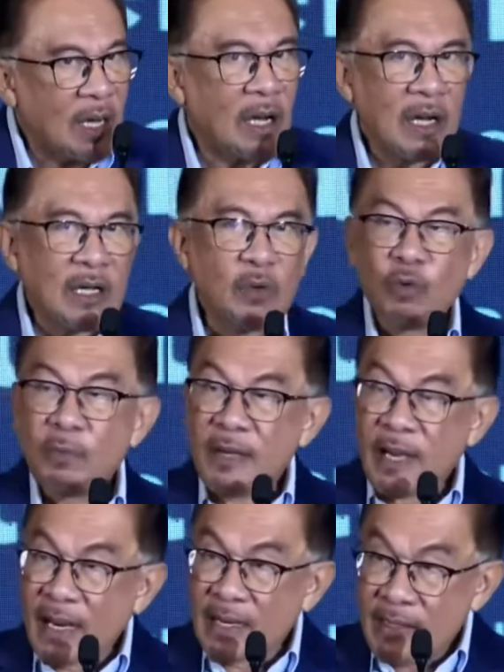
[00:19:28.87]
It would be
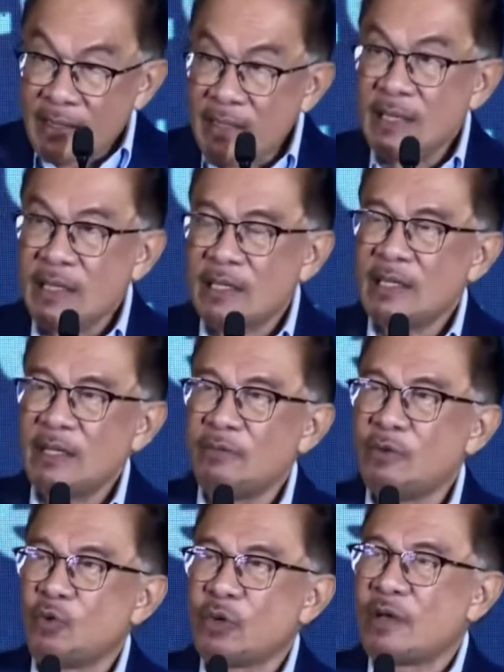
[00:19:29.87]
ideal if we
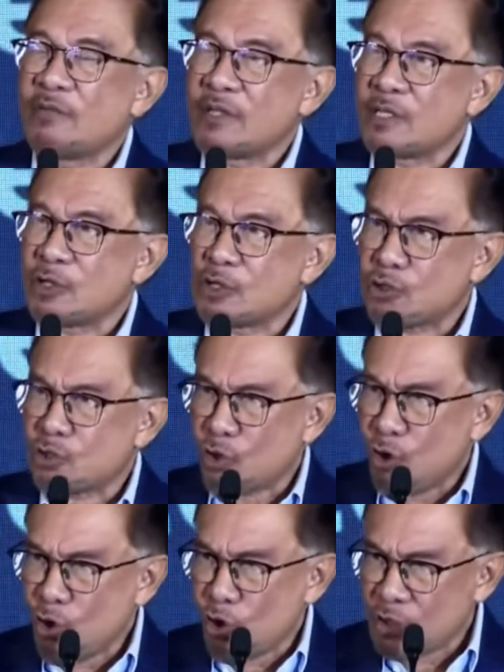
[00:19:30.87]
could have just a
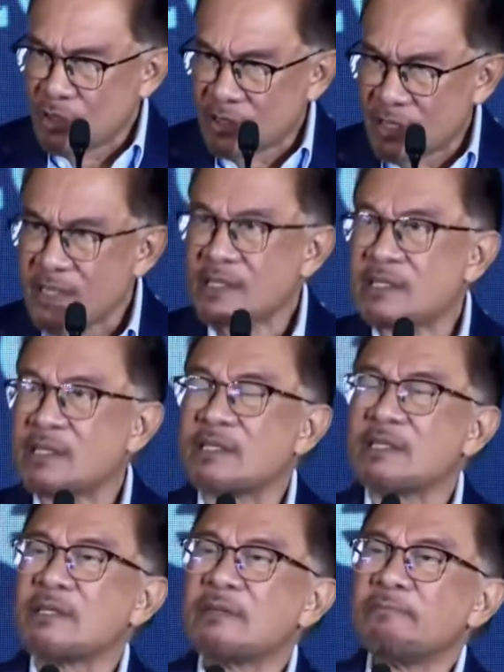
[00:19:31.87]
strong
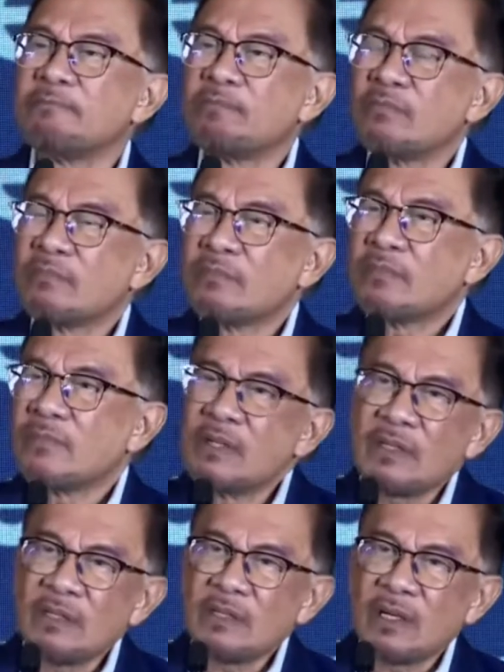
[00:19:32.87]
consensus
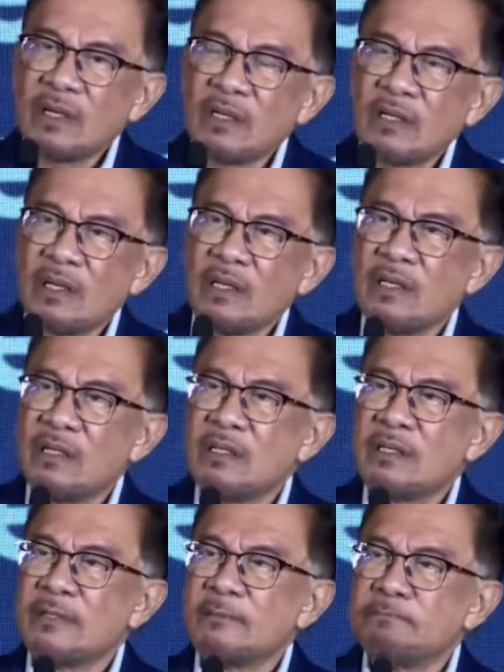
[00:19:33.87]

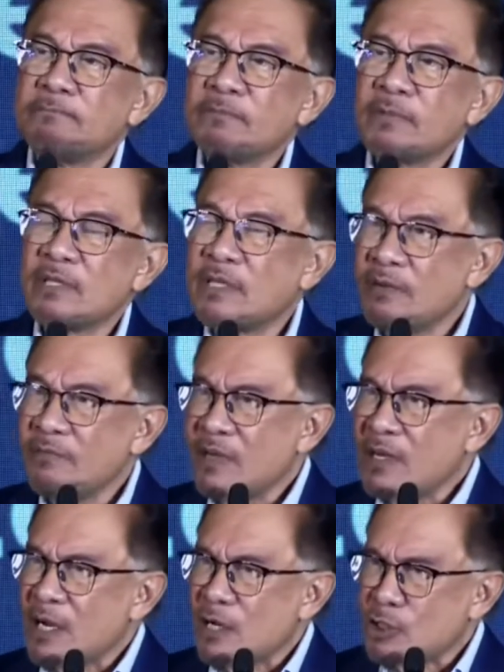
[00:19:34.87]
in giving
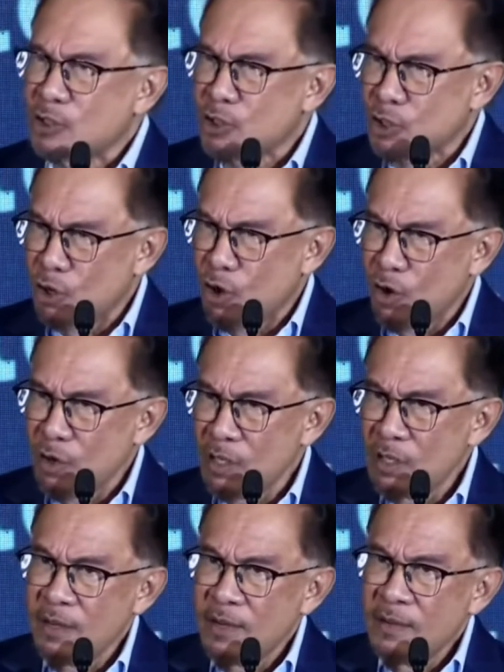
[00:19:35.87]
a
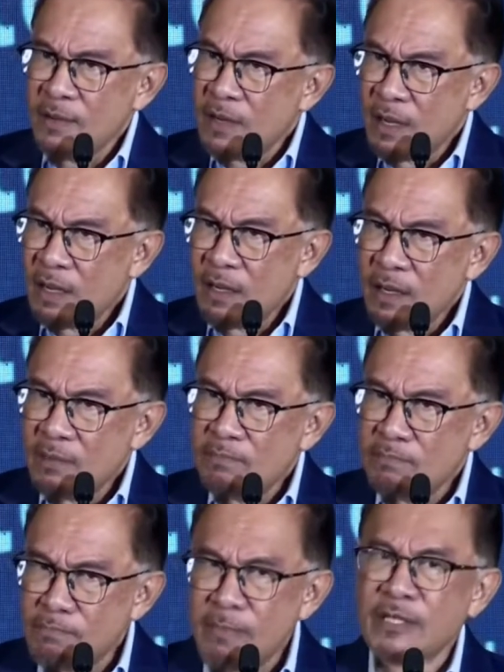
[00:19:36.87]
strong
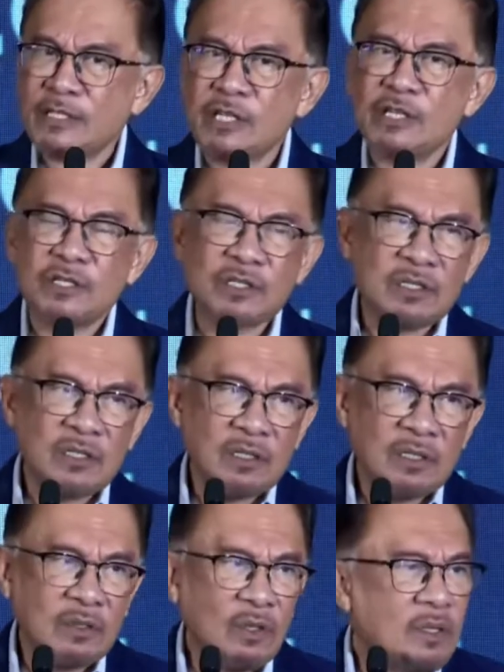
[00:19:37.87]
message
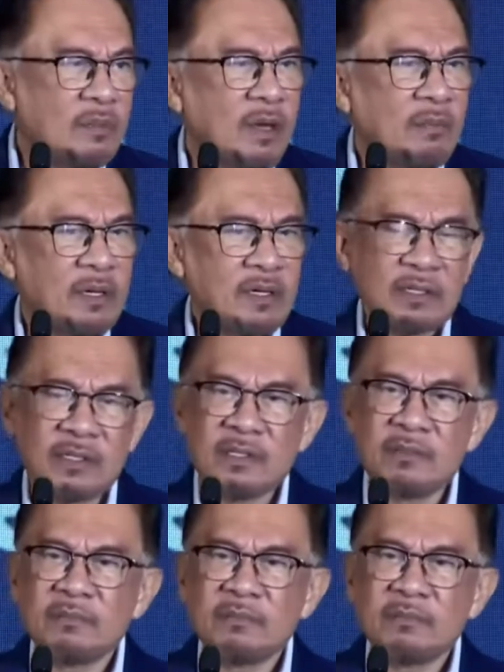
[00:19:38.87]
to the Myanmar regime.